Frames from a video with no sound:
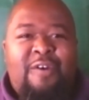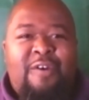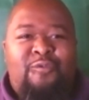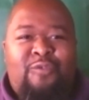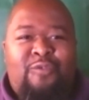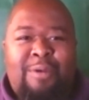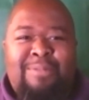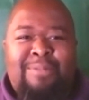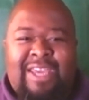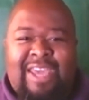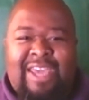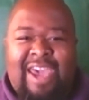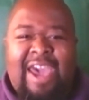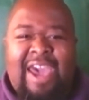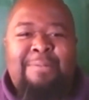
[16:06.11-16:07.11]
from
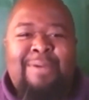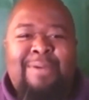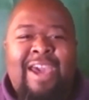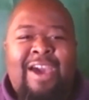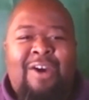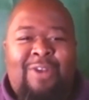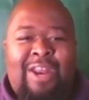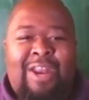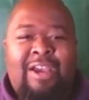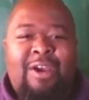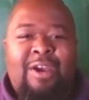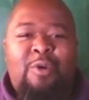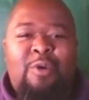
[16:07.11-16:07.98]
DeKalb County.